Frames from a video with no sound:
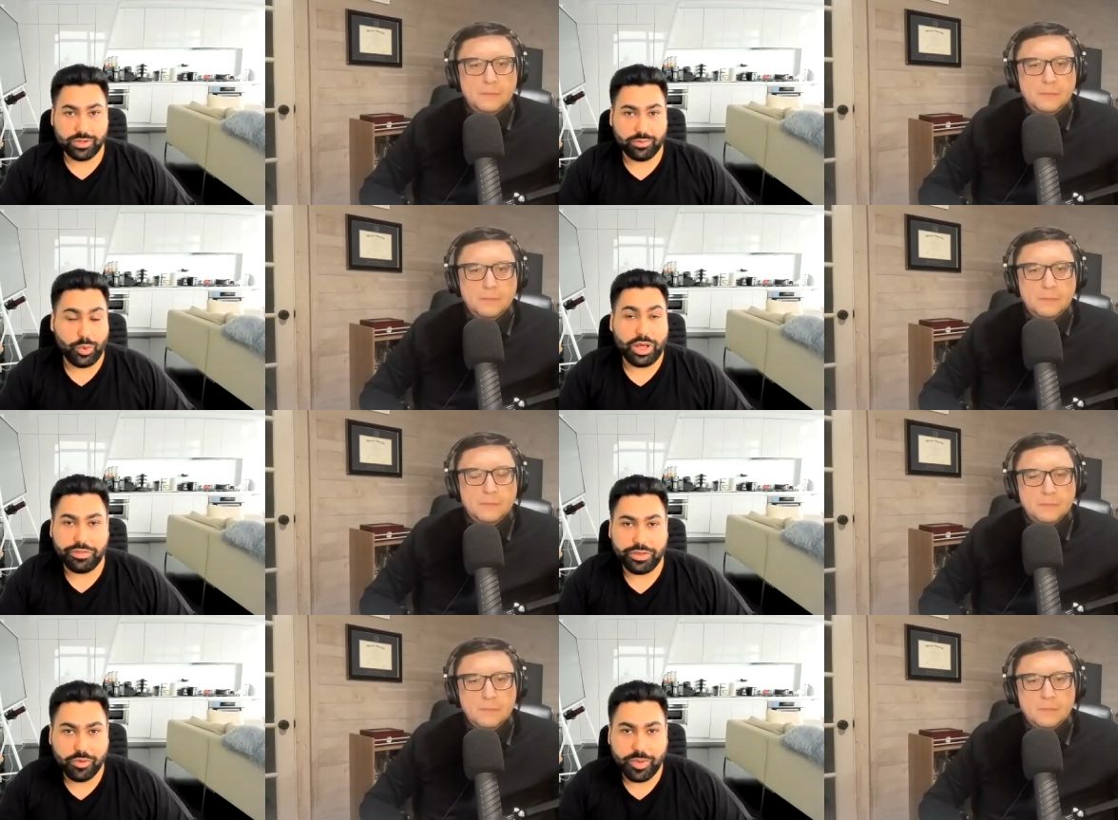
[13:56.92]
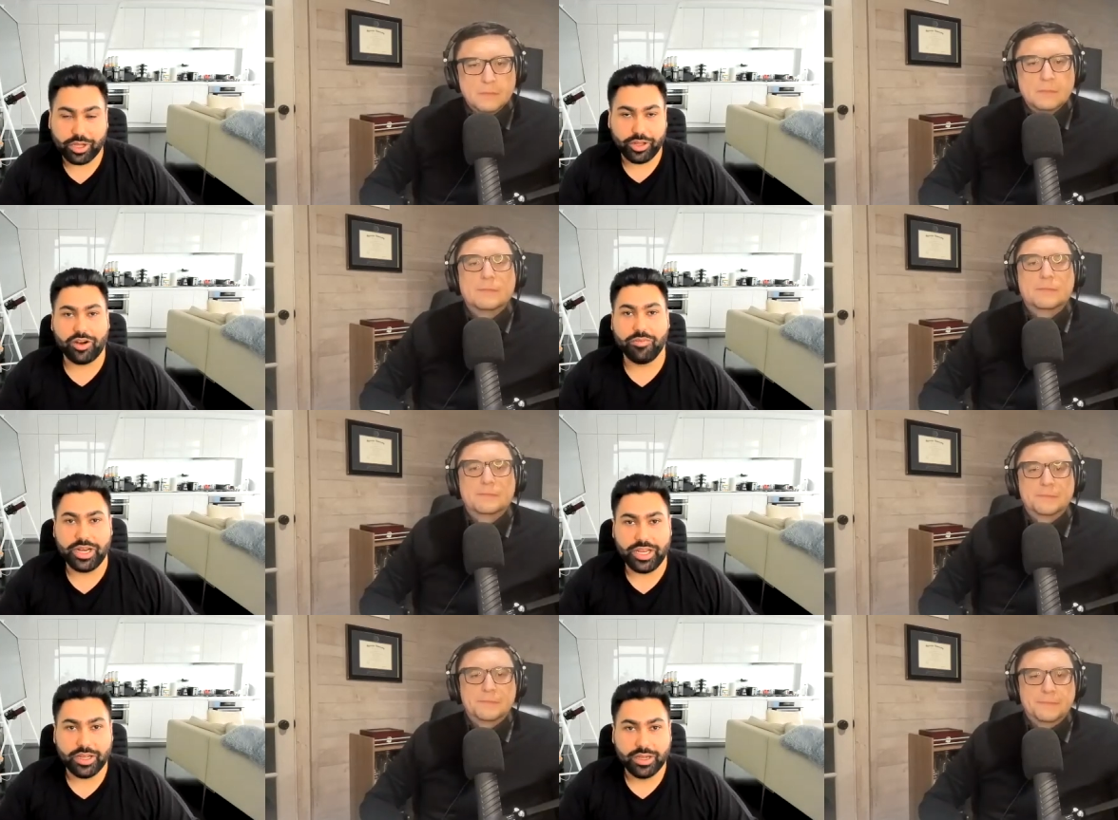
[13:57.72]
Speaker 1: wealthy, you make a lot of
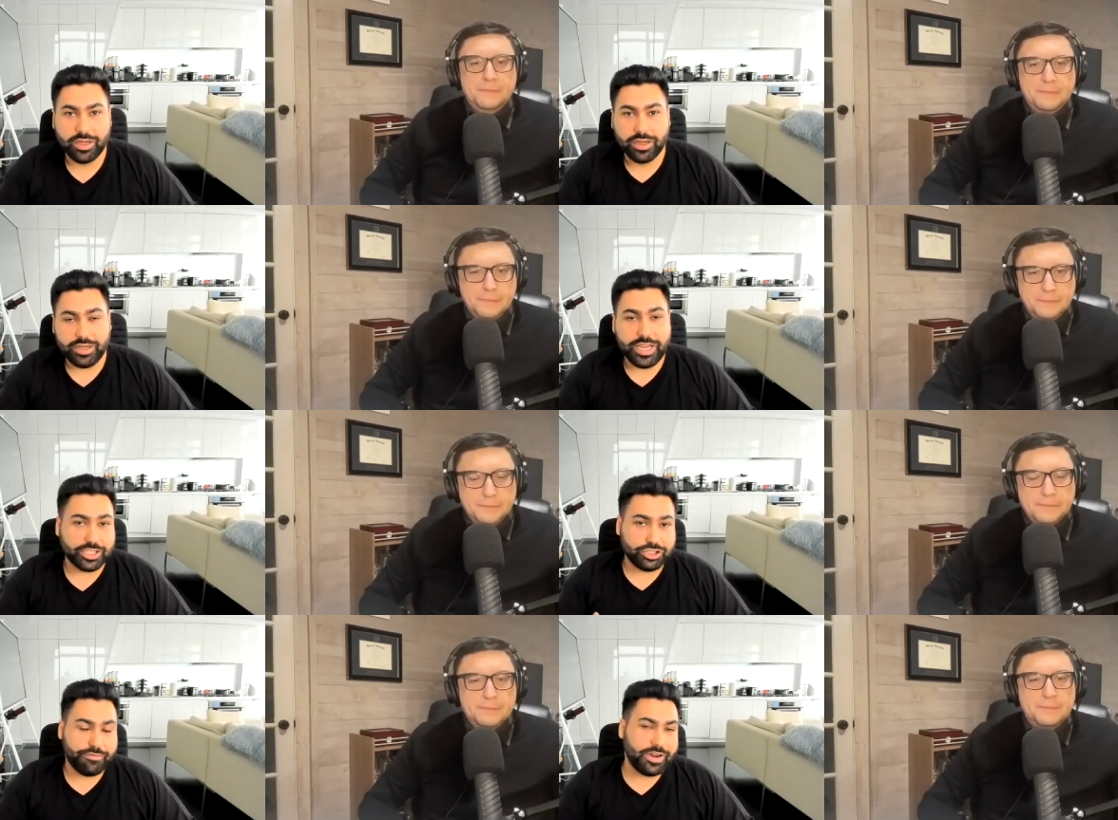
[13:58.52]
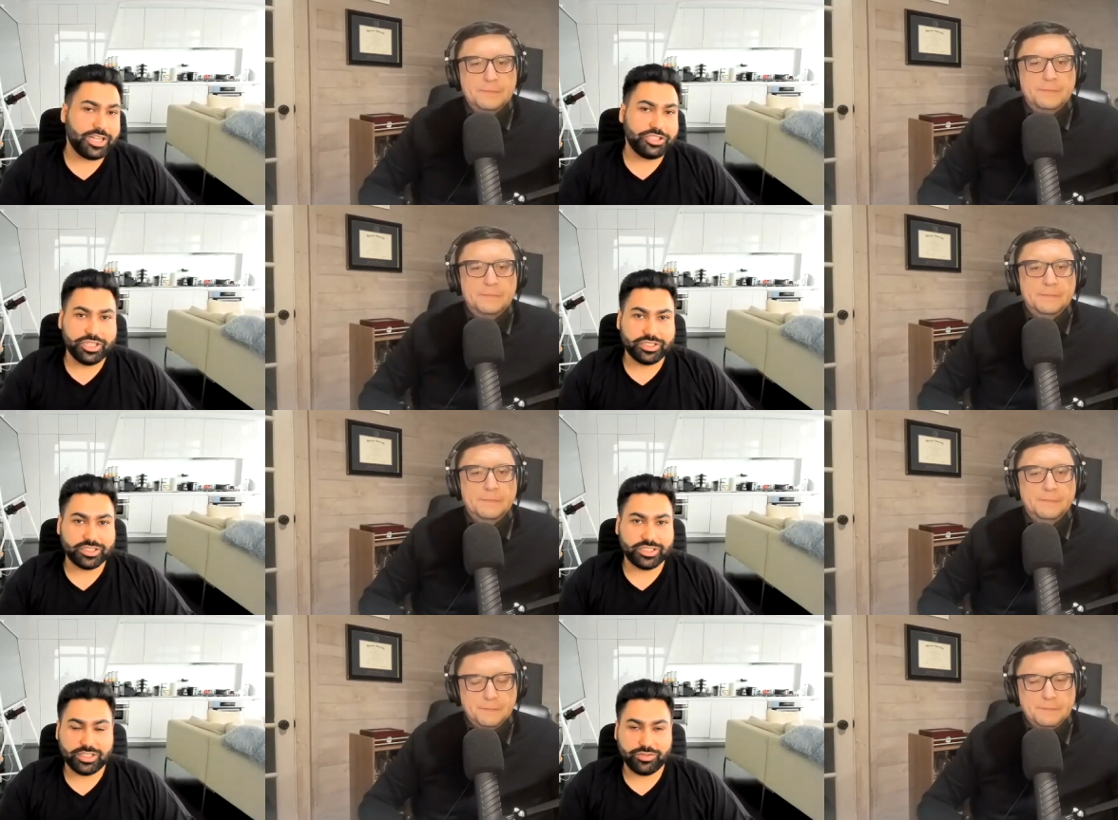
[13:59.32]
money, yes, you're financially
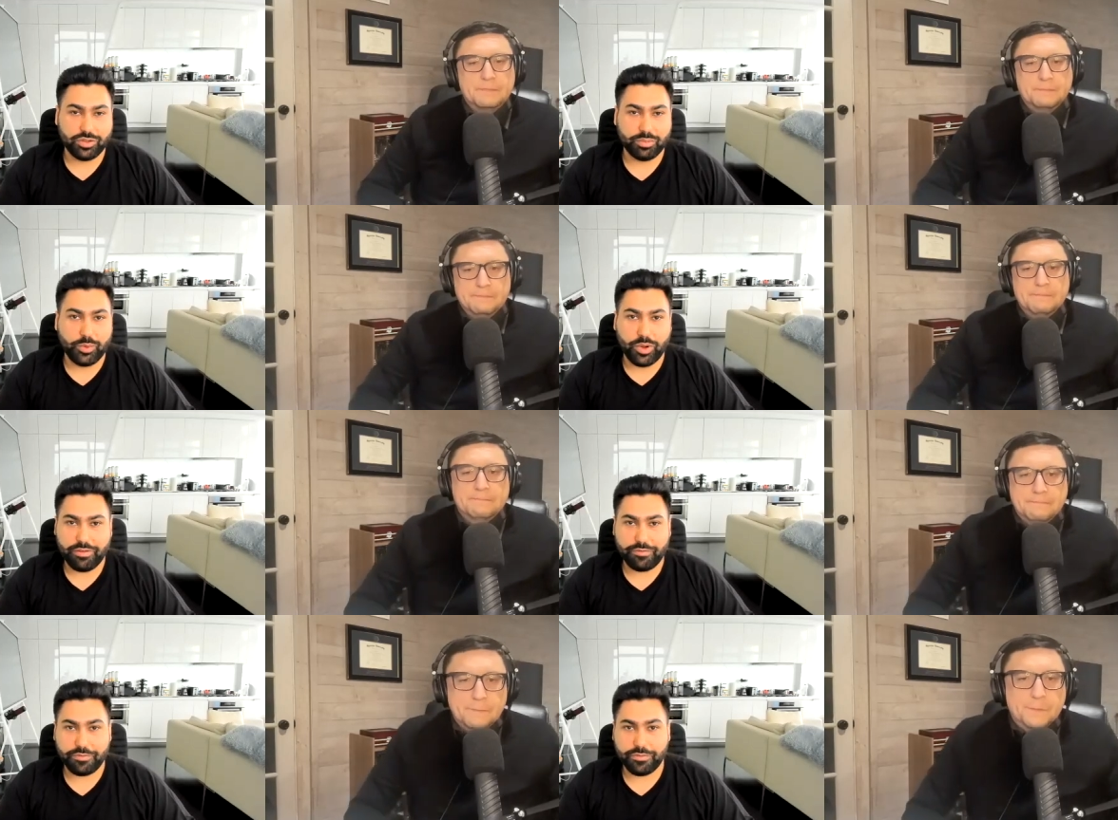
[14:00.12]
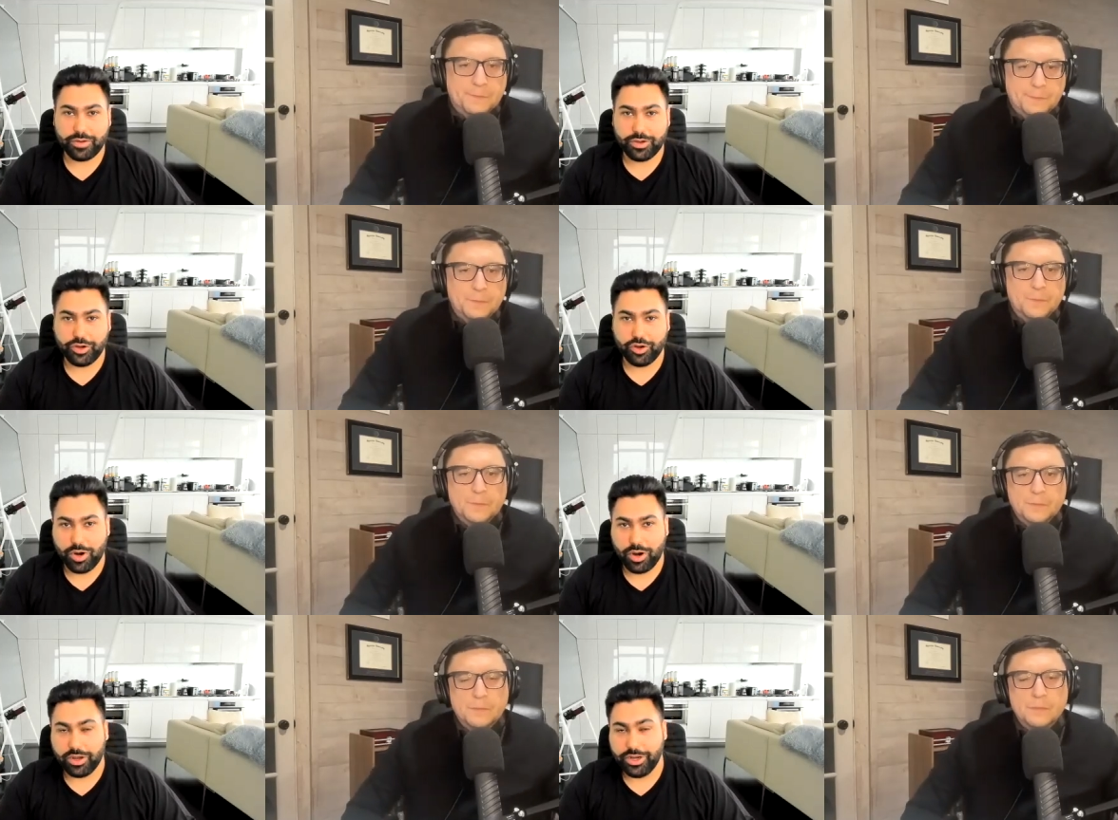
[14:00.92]
successful, but what if you're
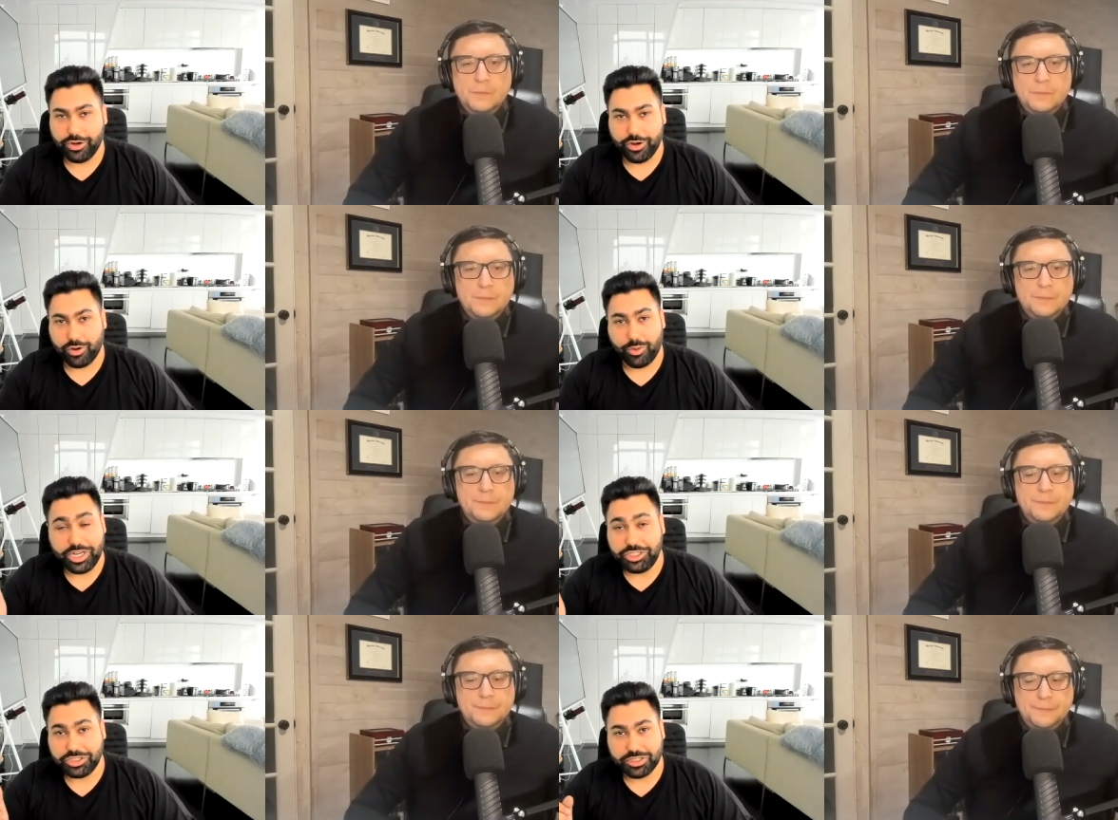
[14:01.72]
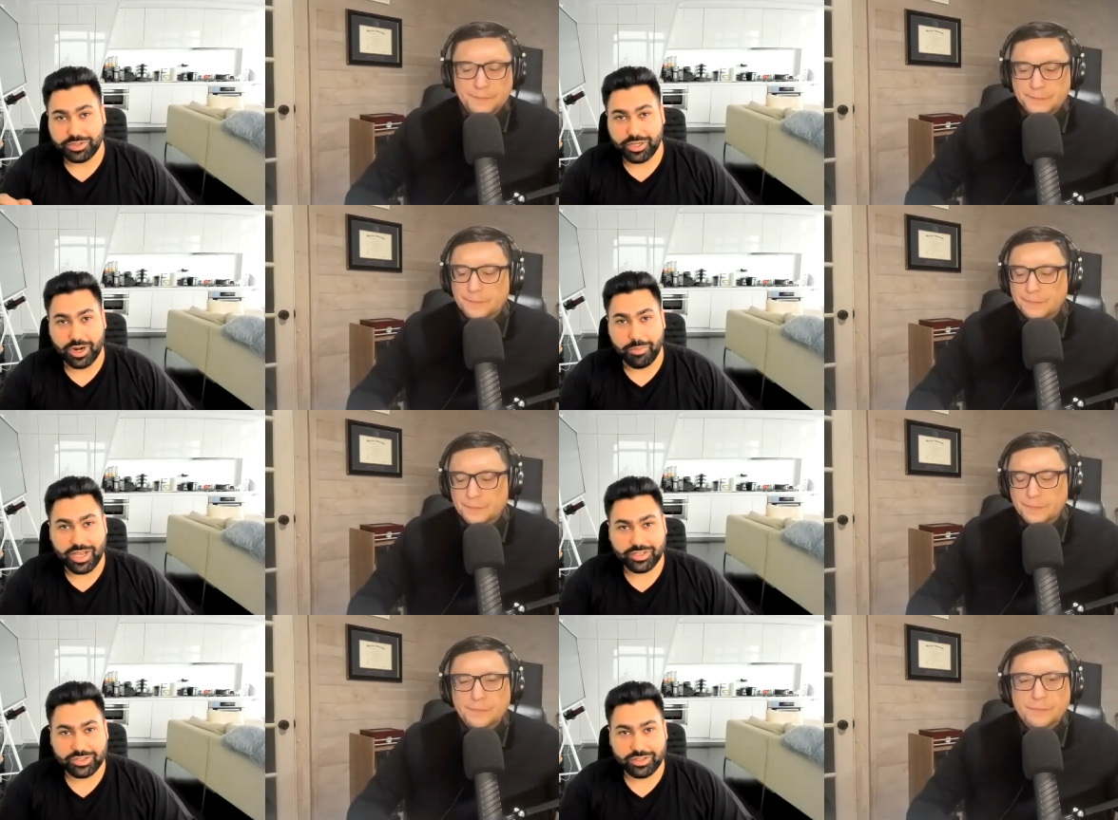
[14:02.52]
broke? Your relationships are a
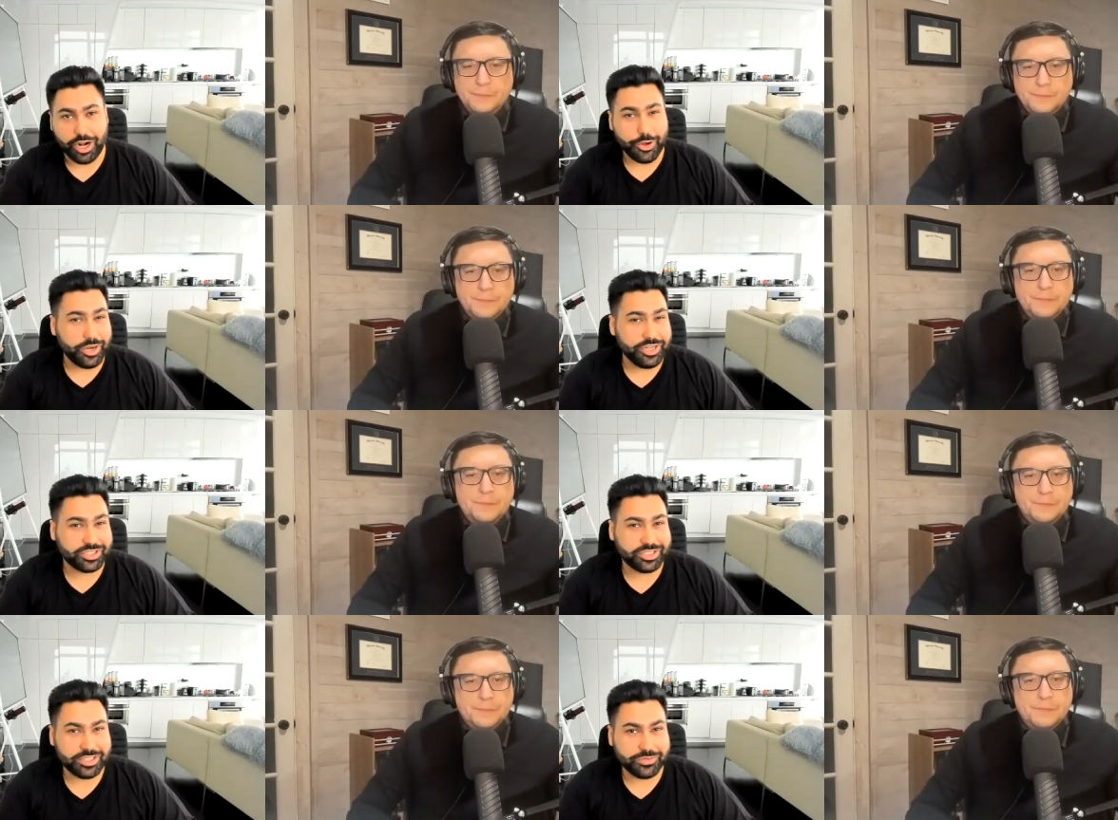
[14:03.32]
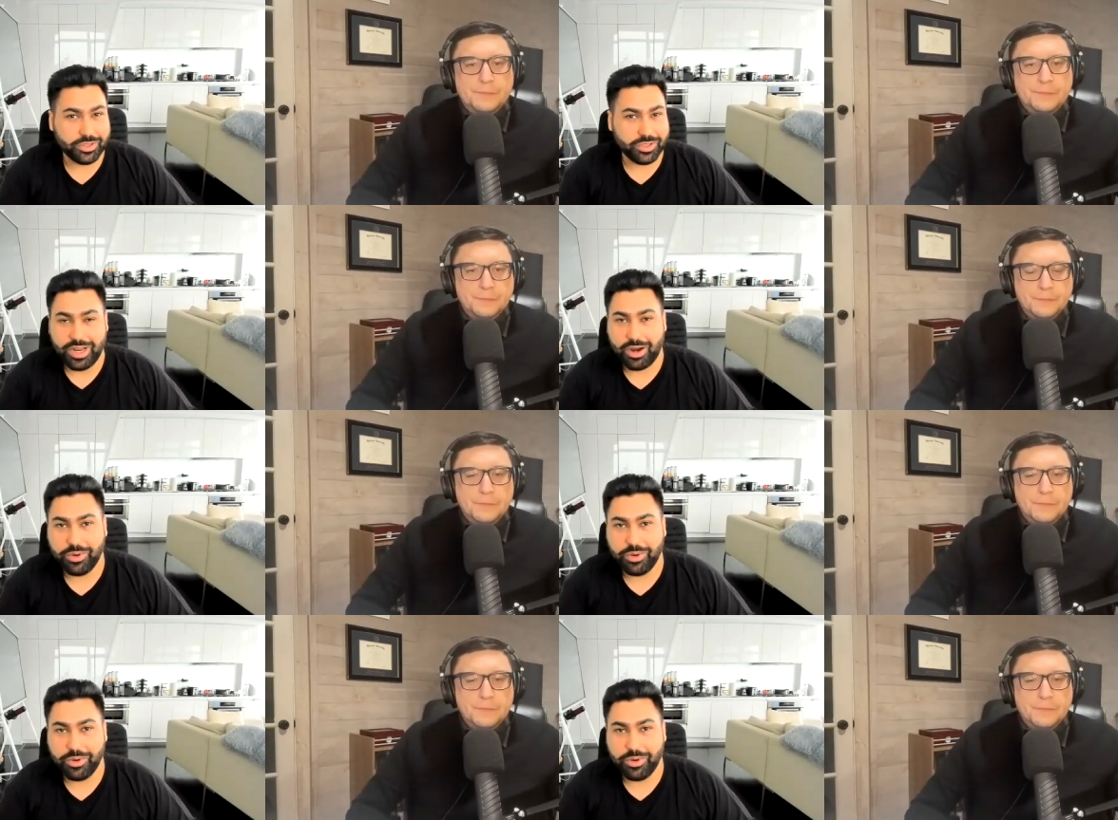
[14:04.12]
mess. Are you really successful? Not